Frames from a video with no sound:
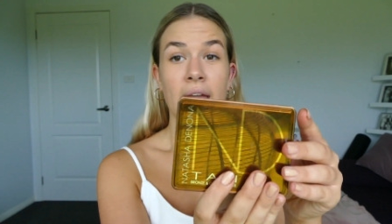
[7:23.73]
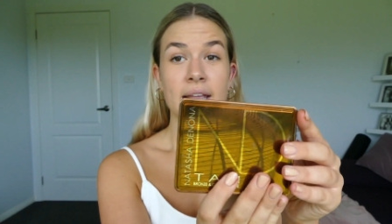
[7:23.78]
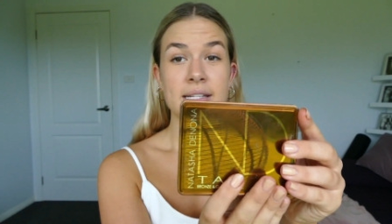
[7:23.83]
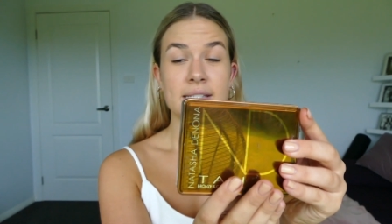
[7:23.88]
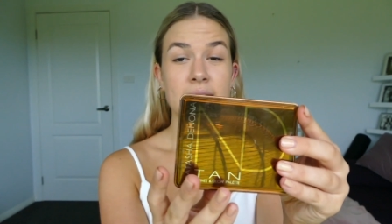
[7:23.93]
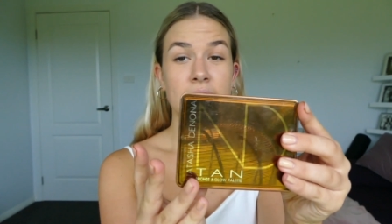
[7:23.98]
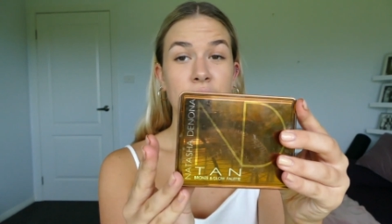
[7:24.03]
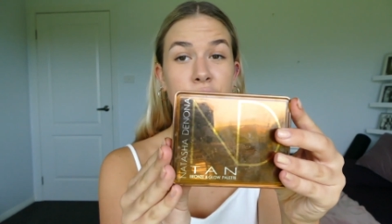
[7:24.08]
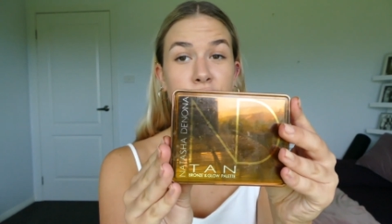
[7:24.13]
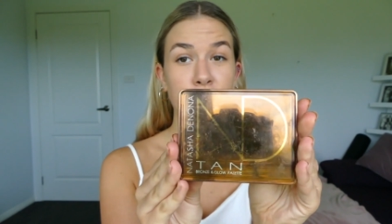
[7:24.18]

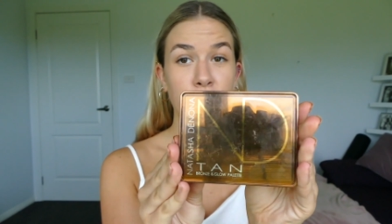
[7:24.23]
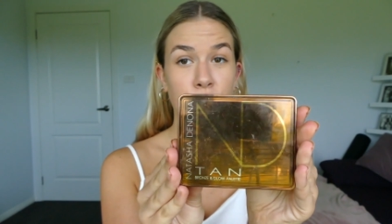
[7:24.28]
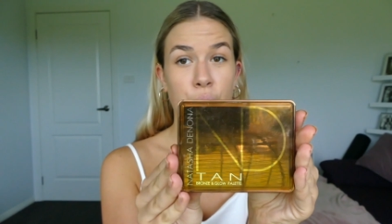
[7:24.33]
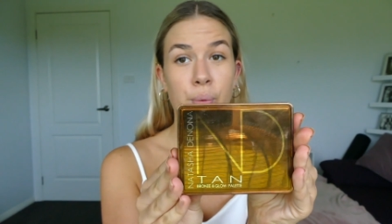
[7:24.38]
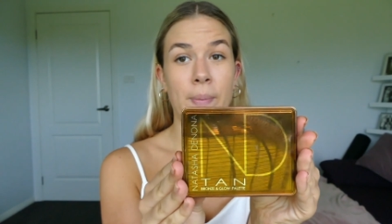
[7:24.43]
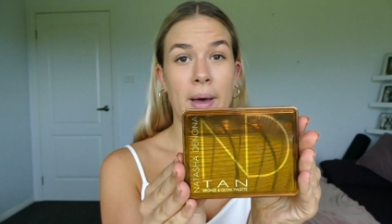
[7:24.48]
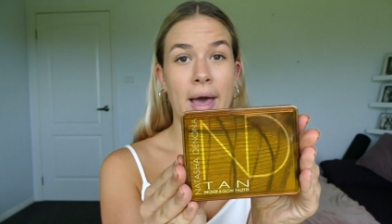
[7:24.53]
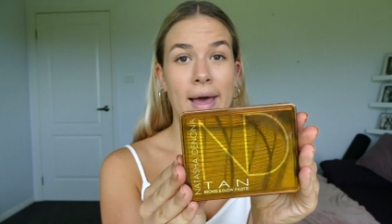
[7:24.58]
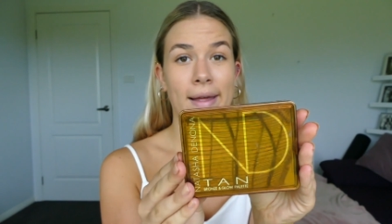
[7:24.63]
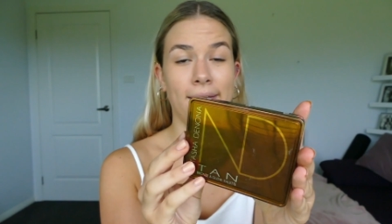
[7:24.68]
It's a little
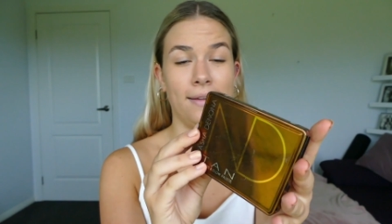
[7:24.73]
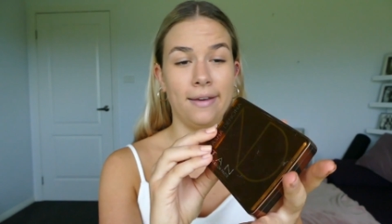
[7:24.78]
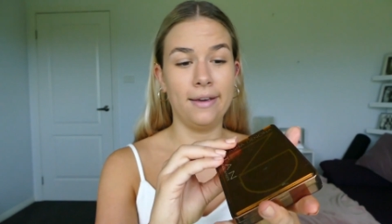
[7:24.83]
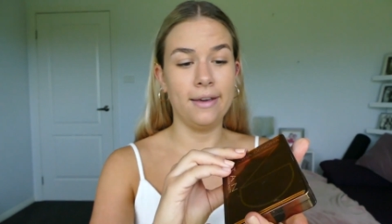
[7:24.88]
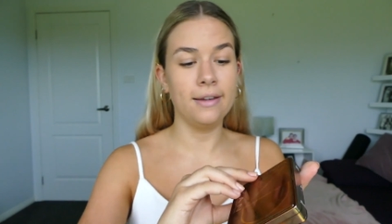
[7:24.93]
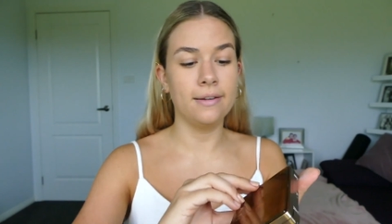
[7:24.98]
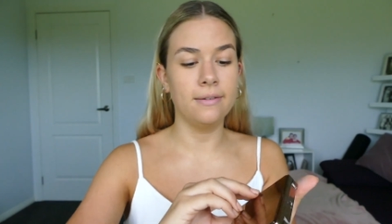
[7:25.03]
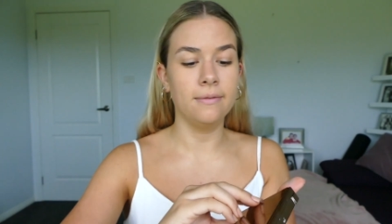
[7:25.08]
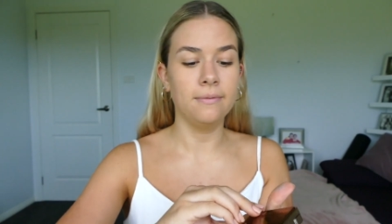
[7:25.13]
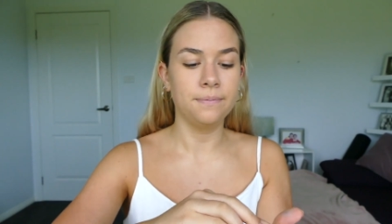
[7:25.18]

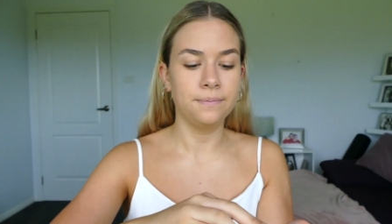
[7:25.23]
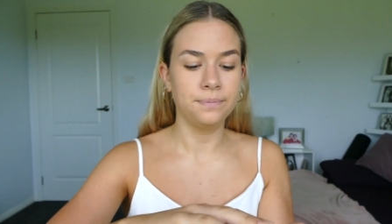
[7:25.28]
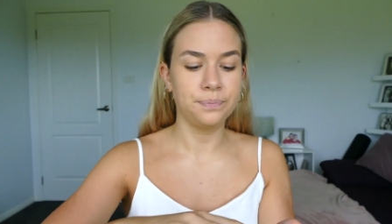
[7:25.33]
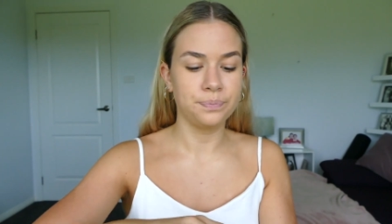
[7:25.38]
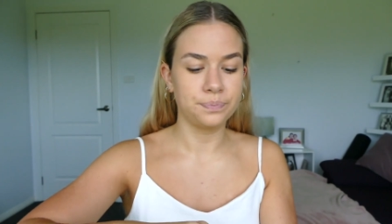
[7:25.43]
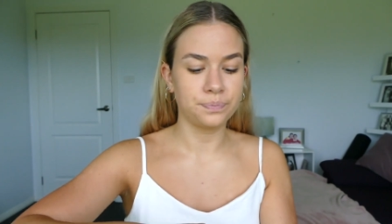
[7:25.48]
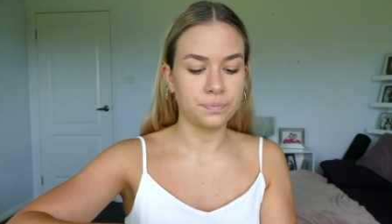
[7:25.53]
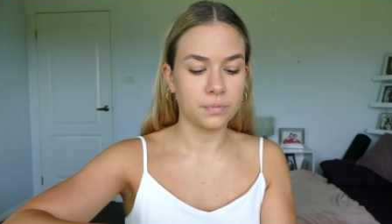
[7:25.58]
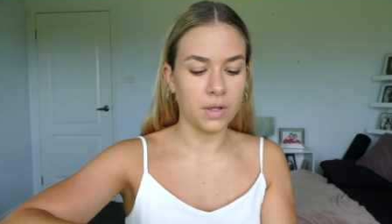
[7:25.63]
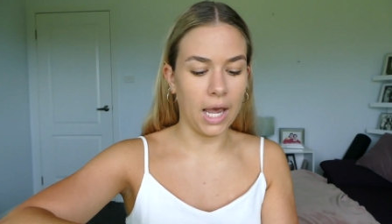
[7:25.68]
palette.
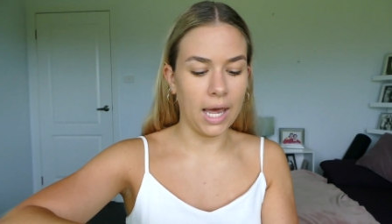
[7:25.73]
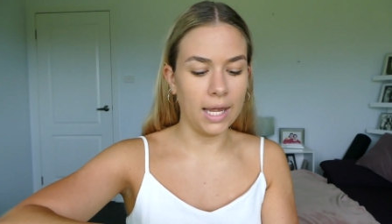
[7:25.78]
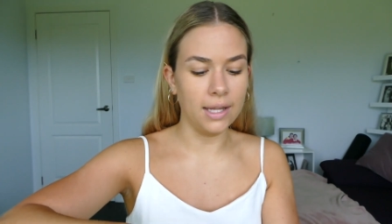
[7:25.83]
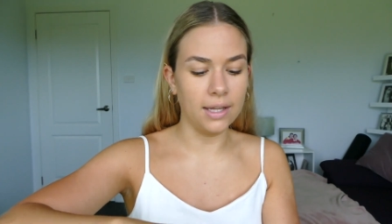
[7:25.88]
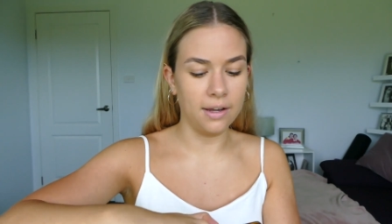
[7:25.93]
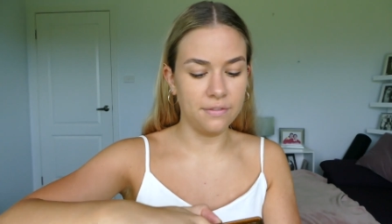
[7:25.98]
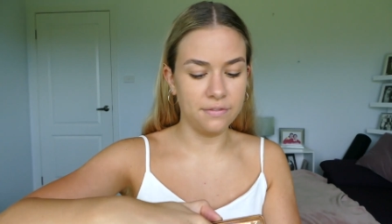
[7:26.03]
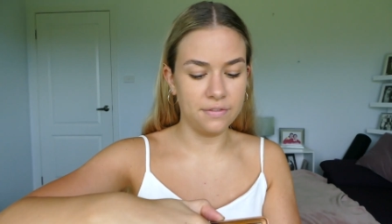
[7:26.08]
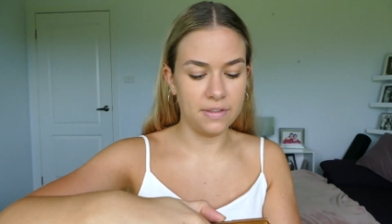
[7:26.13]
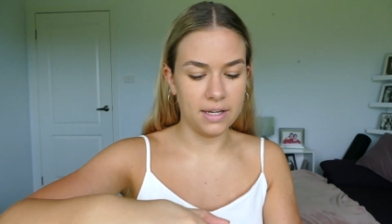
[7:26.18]
I
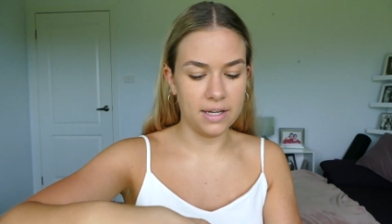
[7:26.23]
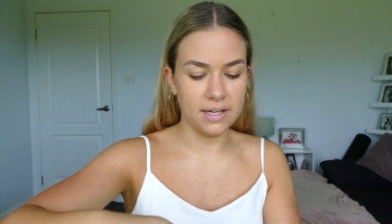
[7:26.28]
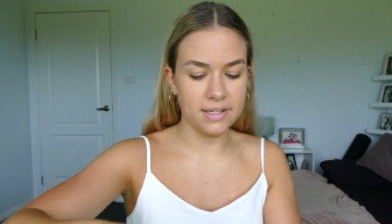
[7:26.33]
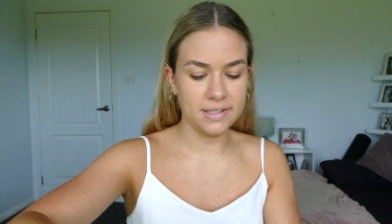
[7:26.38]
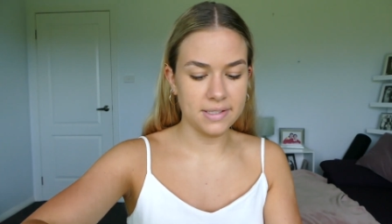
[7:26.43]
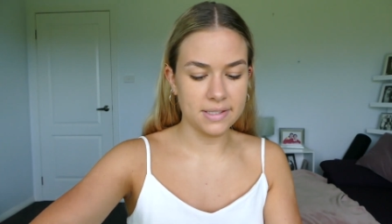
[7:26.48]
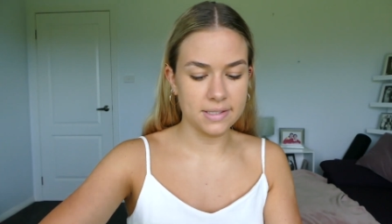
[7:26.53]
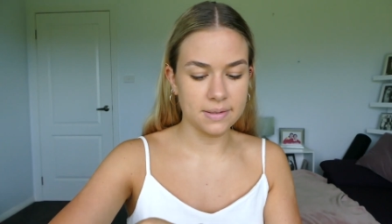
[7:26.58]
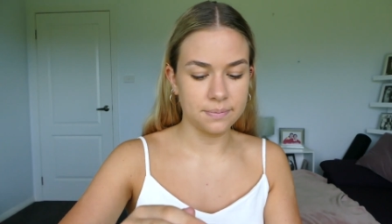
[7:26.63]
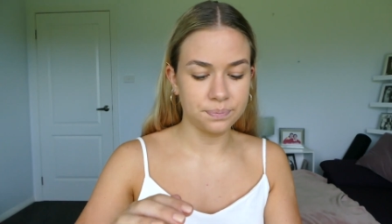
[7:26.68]
love
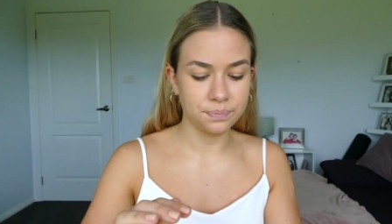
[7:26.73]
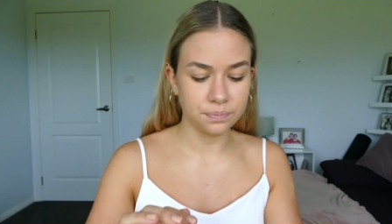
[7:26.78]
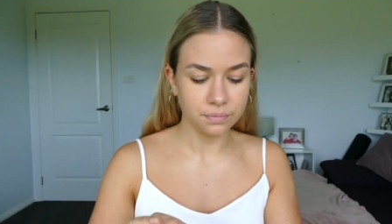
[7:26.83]
this.